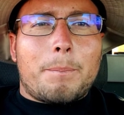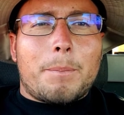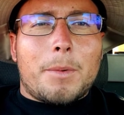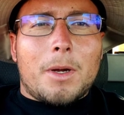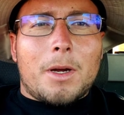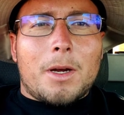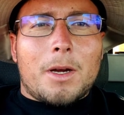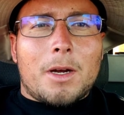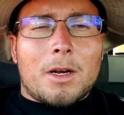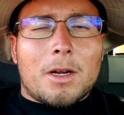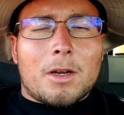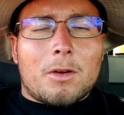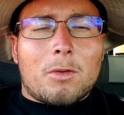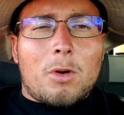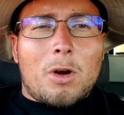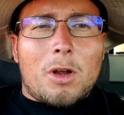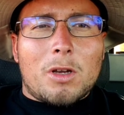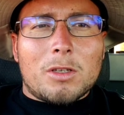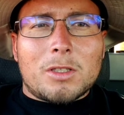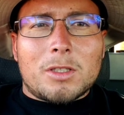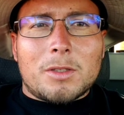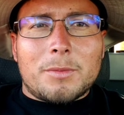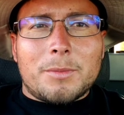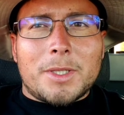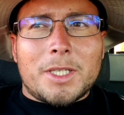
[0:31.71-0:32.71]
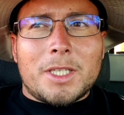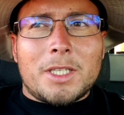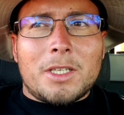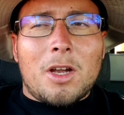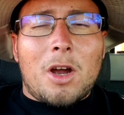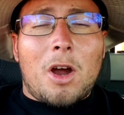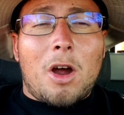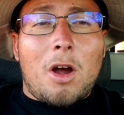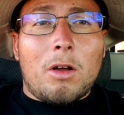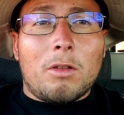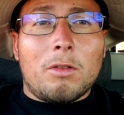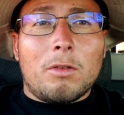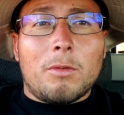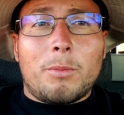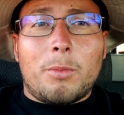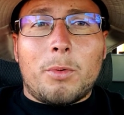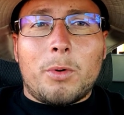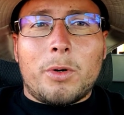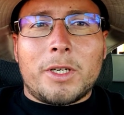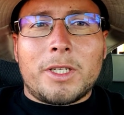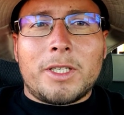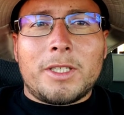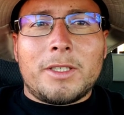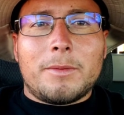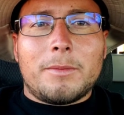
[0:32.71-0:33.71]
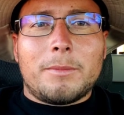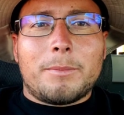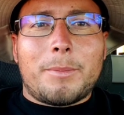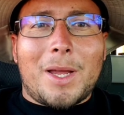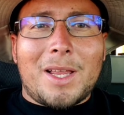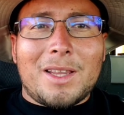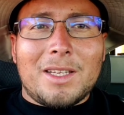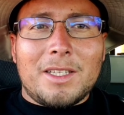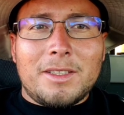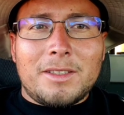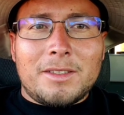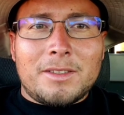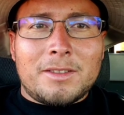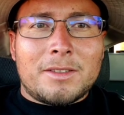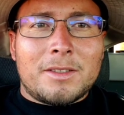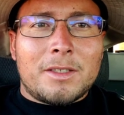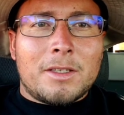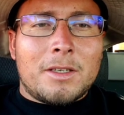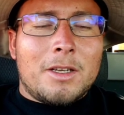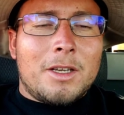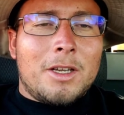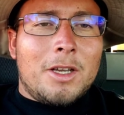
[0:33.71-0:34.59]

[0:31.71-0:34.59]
uh, Crosman hollow point pellets.